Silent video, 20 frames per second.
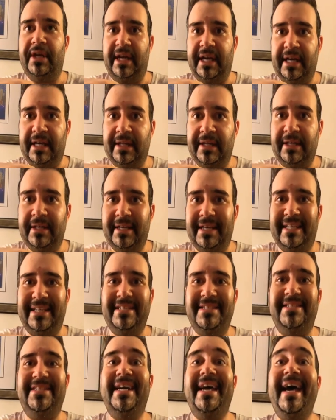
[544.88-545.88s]
in England,
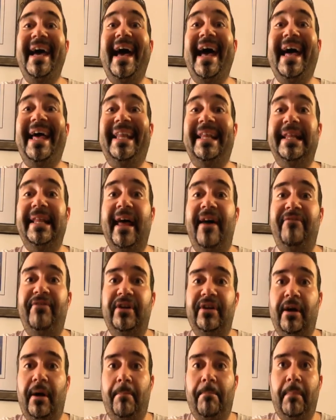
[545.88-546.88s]
is
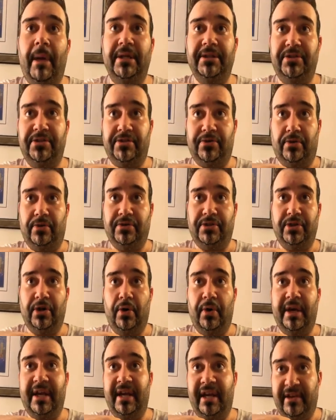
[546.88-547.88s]
11 months or
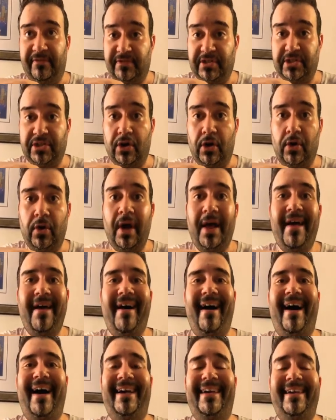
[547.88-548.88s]
so. And if so,
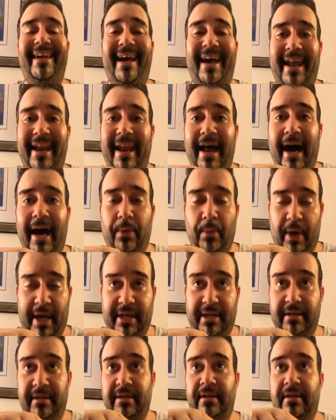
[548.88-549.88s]
I cannot wait.